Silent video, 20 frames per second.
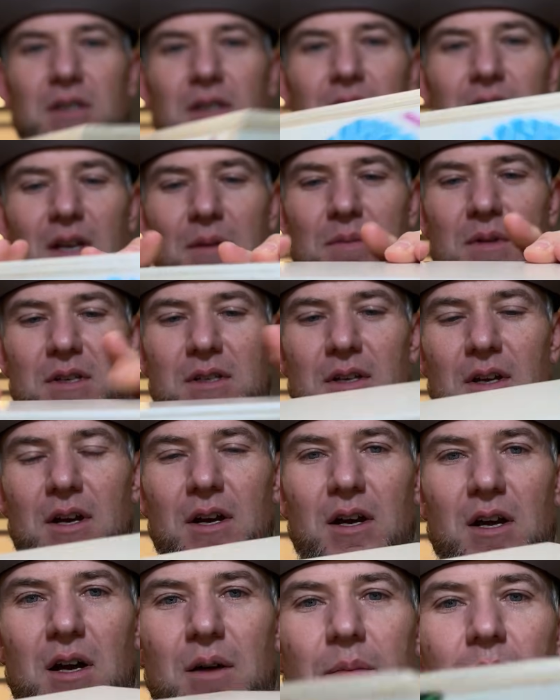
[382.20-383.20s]
sent me
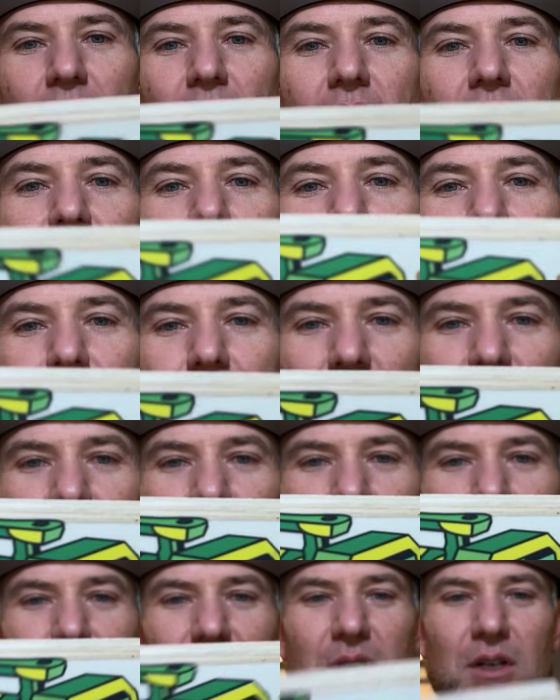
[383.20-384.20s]
some.
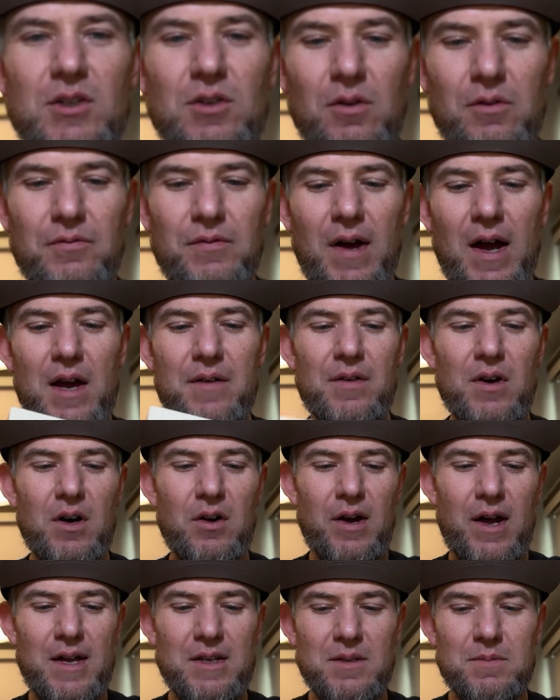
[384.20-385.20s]
Mark from 6050,
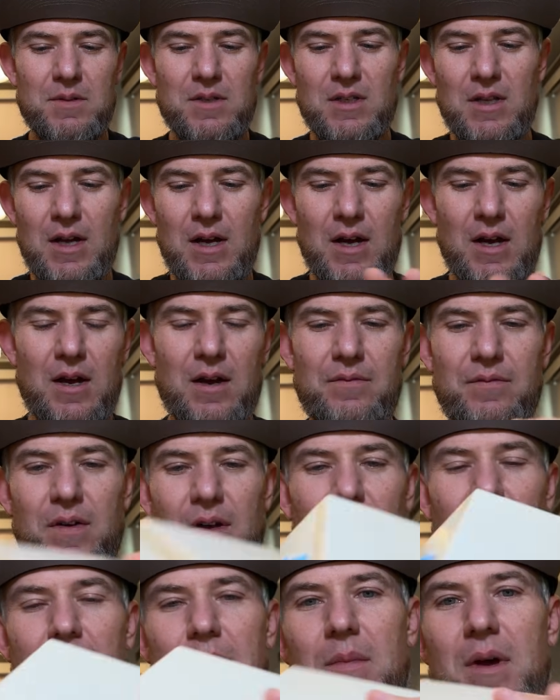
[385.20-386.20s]
I had some stuff.
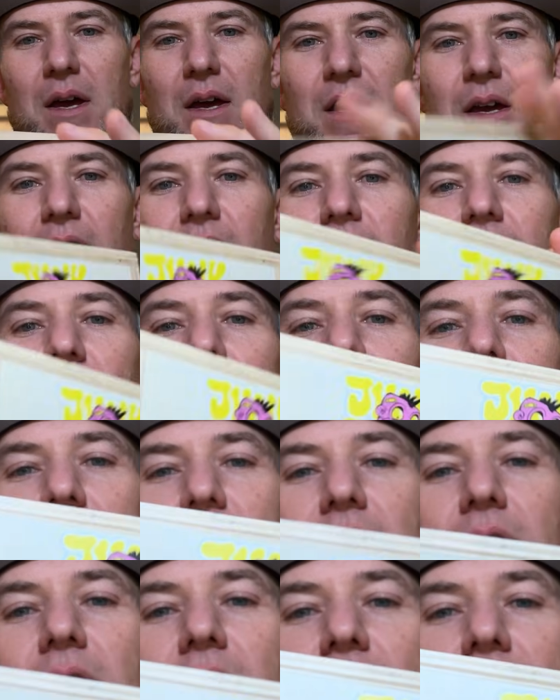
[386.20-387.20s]
I got my
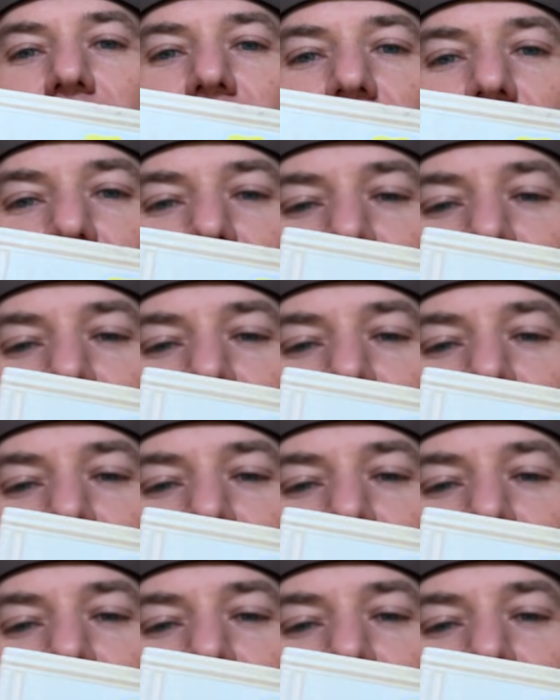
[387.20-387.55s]
dude